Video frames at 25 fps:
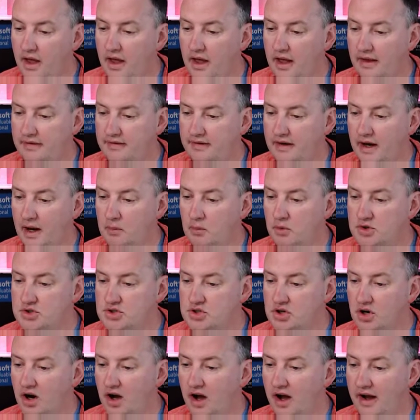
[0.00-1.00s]
And then I
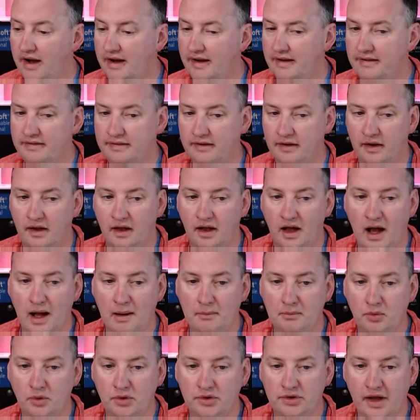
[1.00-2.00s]
want your height.
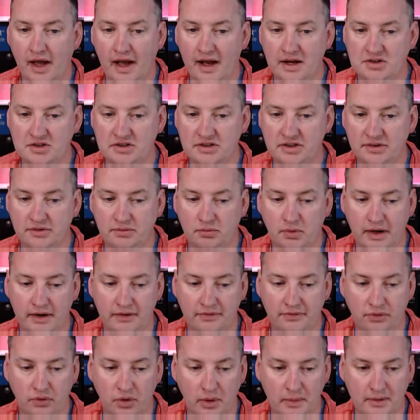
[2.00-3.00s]
I'm going to actually just write a
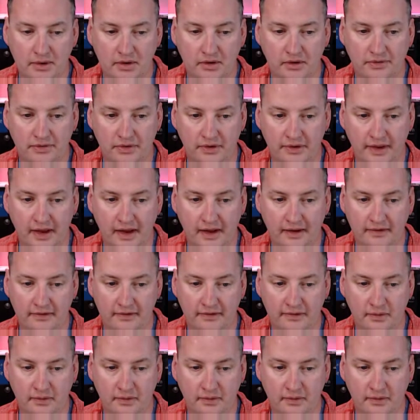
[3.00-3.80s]
formula for that.